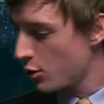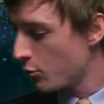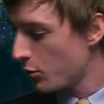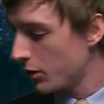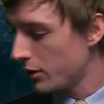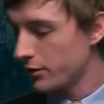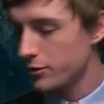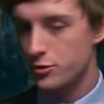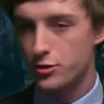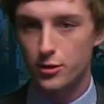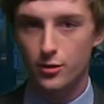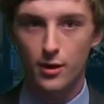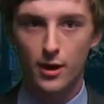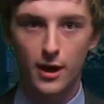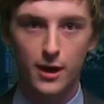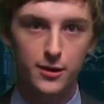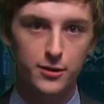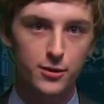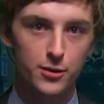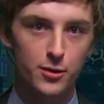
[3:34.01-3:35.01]
well in true.
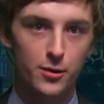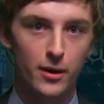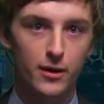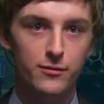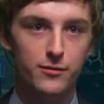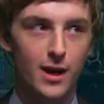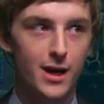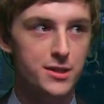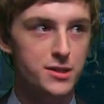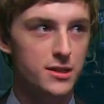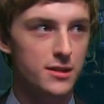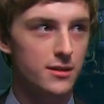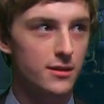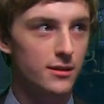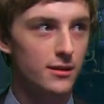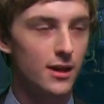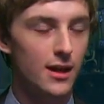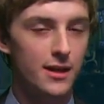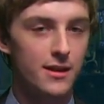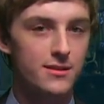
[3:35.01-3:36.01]
Uh, New York
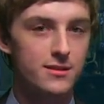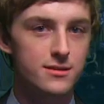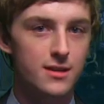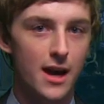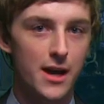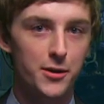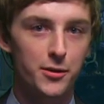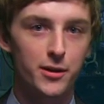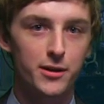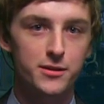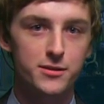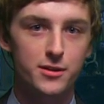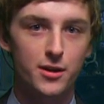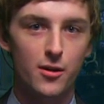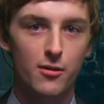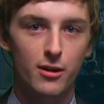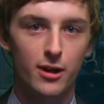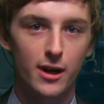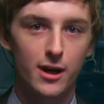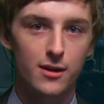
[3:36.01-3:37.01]
fashion, a lot of sirens
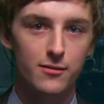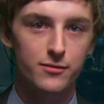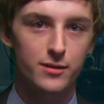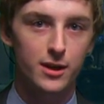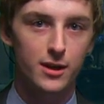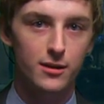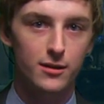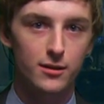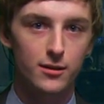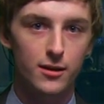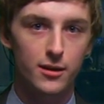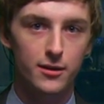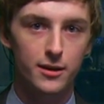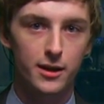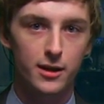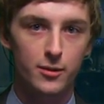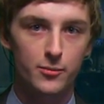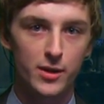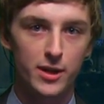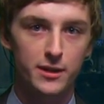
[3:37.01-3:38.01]
going off there, a little hard to
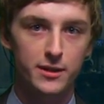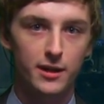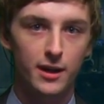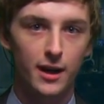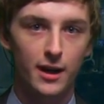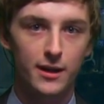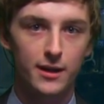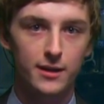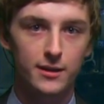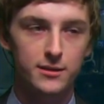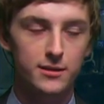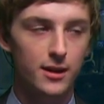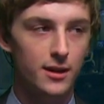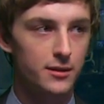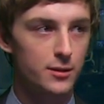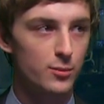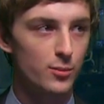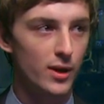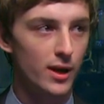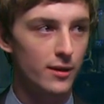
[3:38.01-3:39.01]
hear, but uh, he
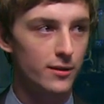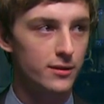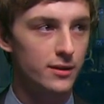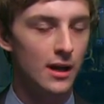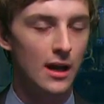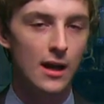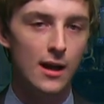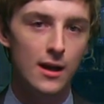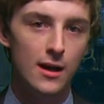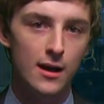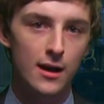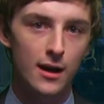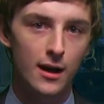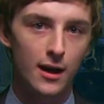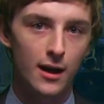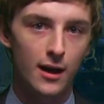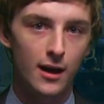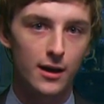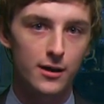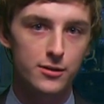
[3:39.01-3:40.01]
talked about
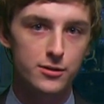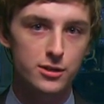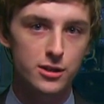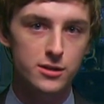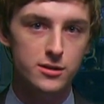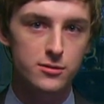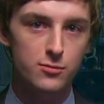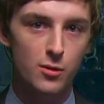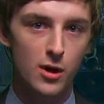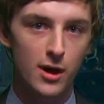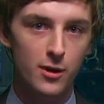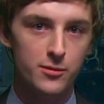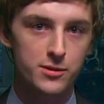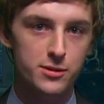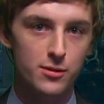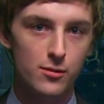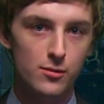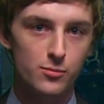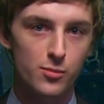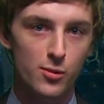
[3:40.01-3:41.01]
uh, just why it was
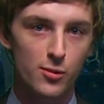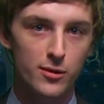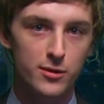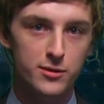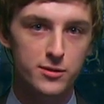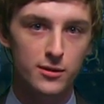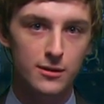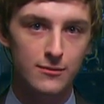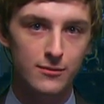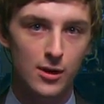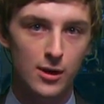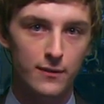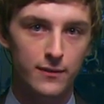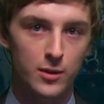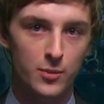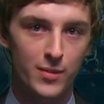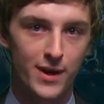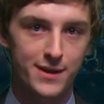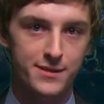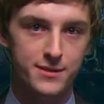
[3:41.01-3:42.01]
so important to involve
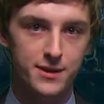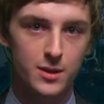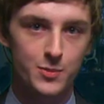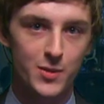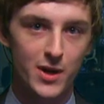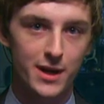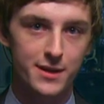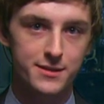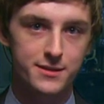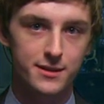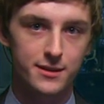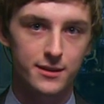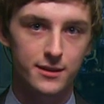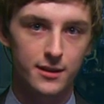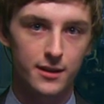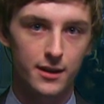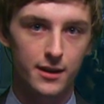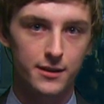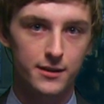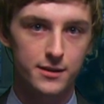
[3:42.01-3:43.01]
the best of the best uh,
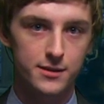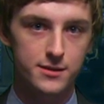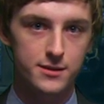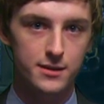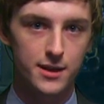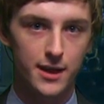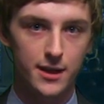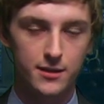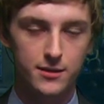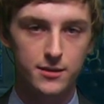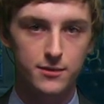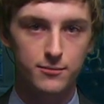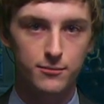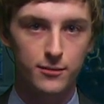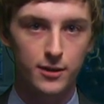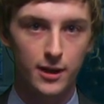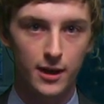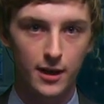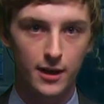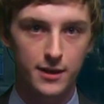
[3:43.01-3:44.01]
in the state
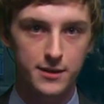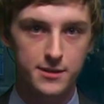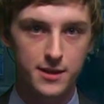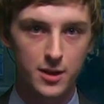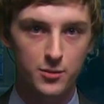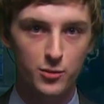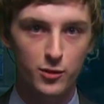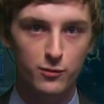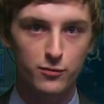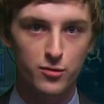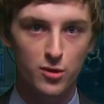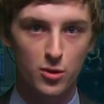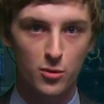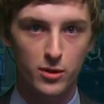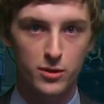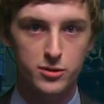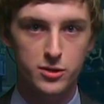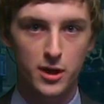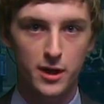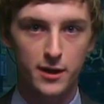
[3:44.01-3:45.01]
uh, as they move
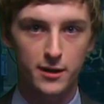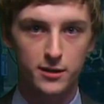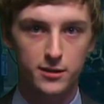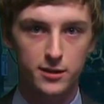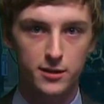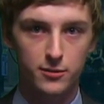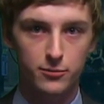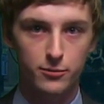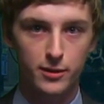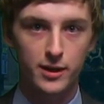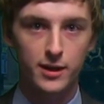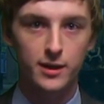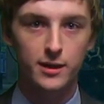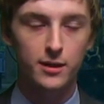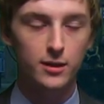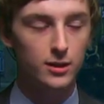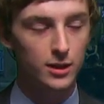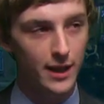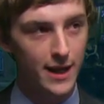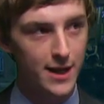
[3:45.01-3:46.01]
forward, trying to
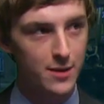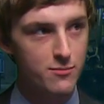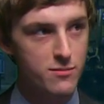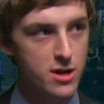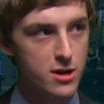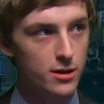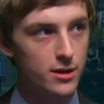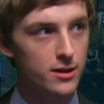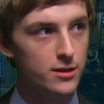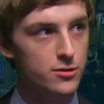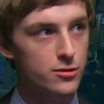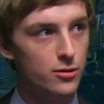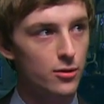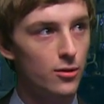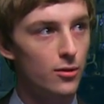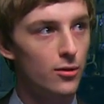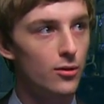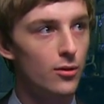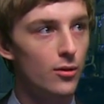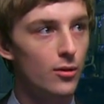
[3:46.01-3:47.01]
reclaim their
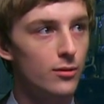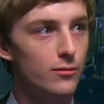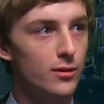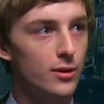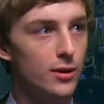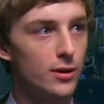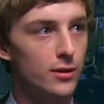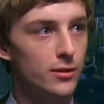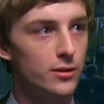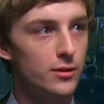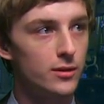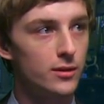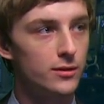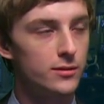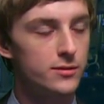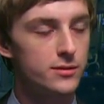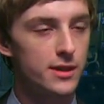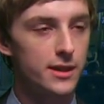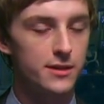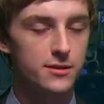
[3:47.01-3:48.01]
control over the
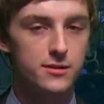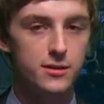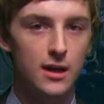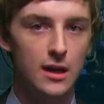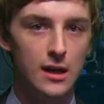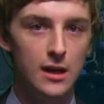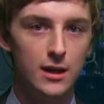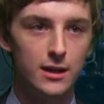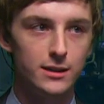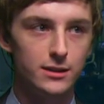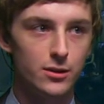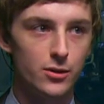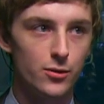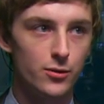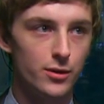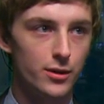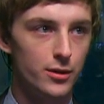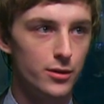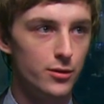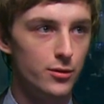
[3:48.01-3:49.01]
state's
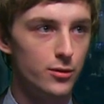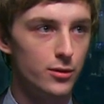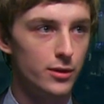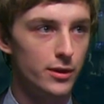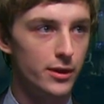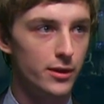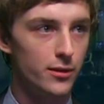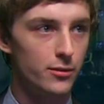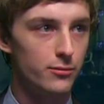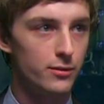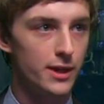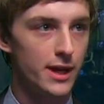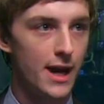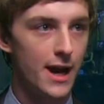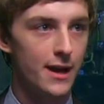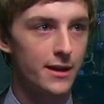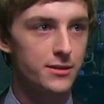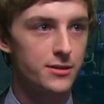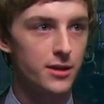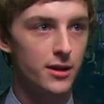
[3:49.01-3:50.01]
lone nuclear
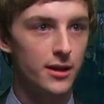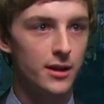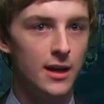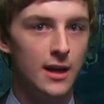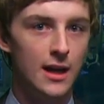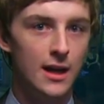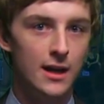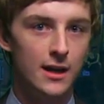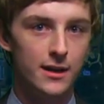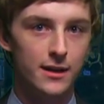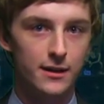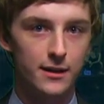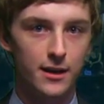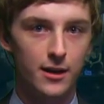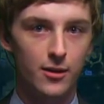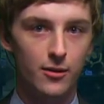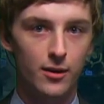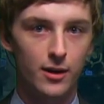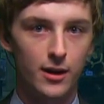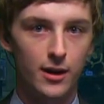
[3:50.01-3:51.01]
reactor.
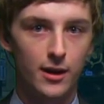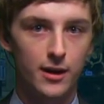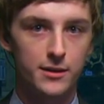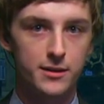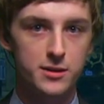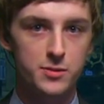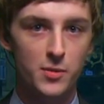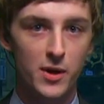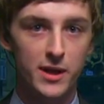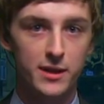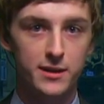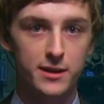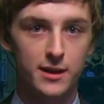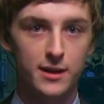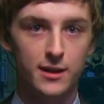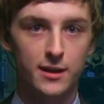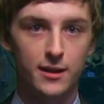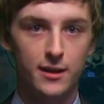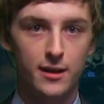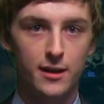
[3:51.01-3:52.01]
Now, uh, despite
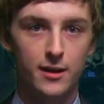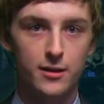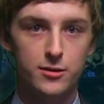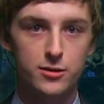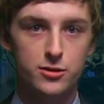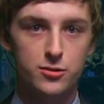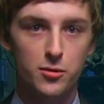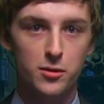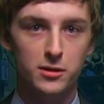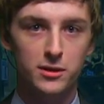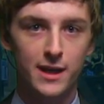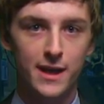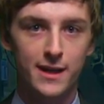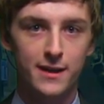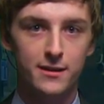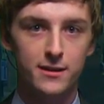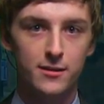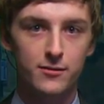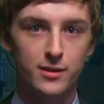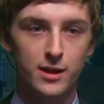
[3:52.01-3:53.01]
the short
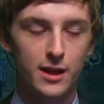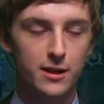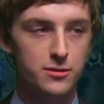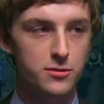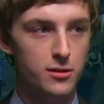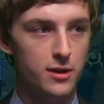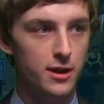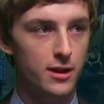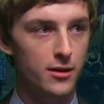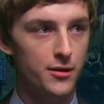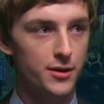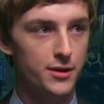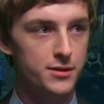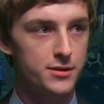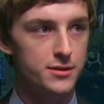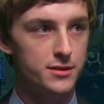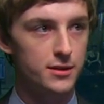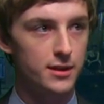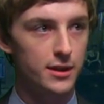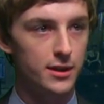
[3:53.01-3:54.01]
length of the actual
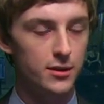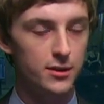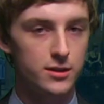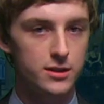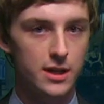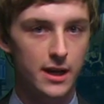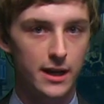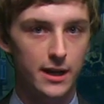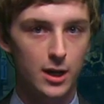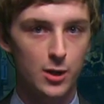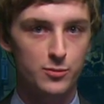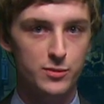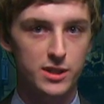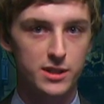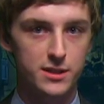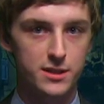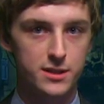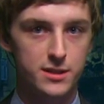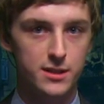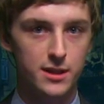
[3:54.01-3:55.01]
hearings, it could take up
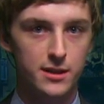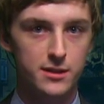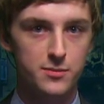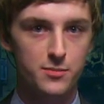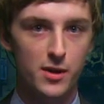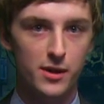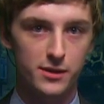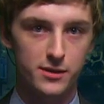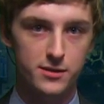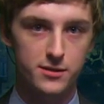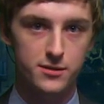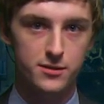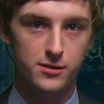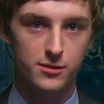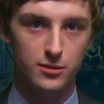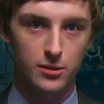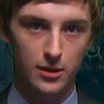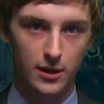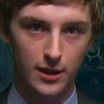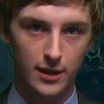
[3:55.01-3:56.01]
to six months
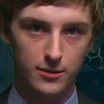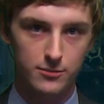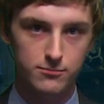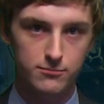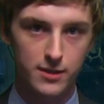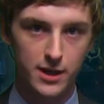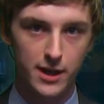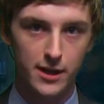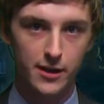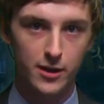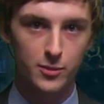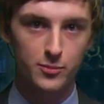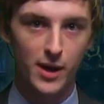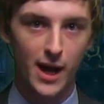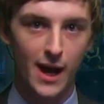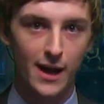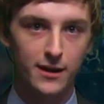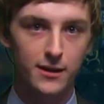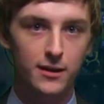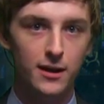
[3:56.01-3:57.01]
to hear
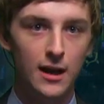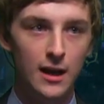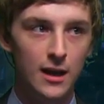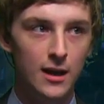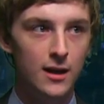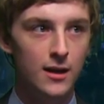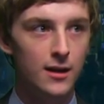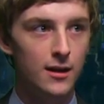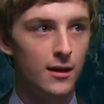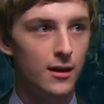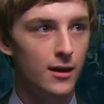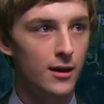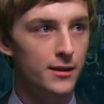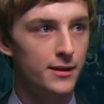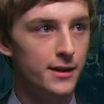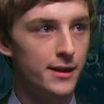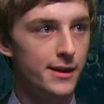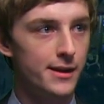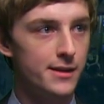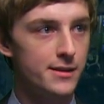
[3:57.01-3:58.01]
back
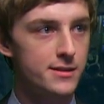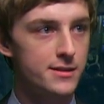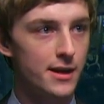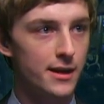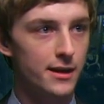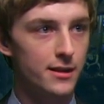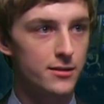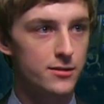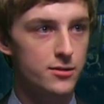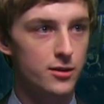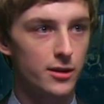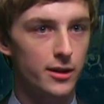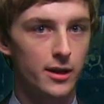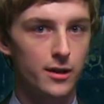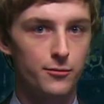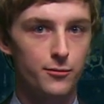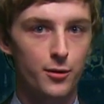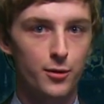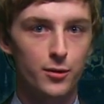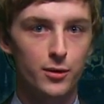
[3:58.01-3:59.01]
on the Second
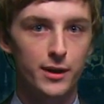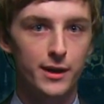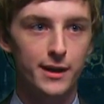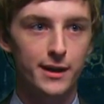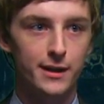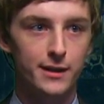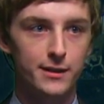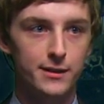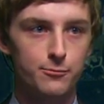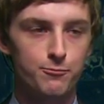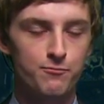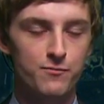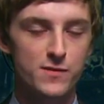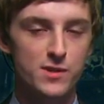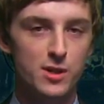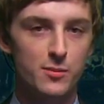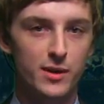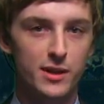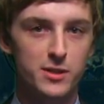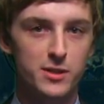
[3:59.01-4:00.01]
Circuit ruling, and some